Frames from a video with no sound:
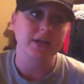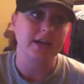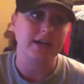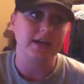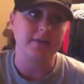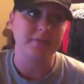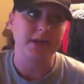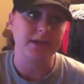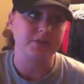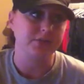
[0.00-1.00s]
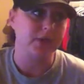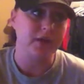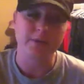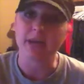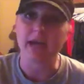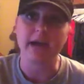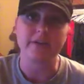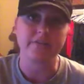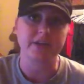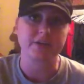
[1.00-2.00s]
I do not want to
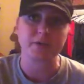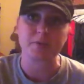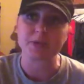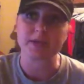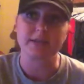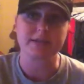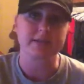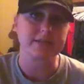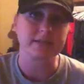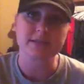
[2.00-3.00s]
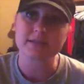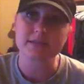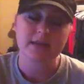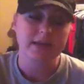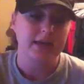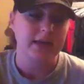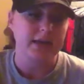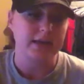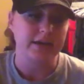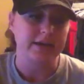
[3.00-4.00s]
have any crippling diseases
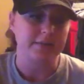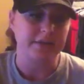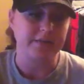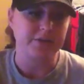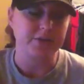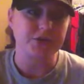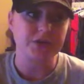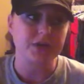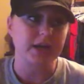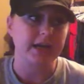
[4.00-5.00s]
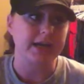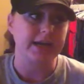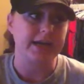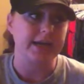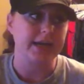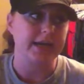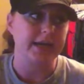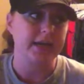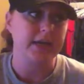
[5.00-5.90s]
in my future. I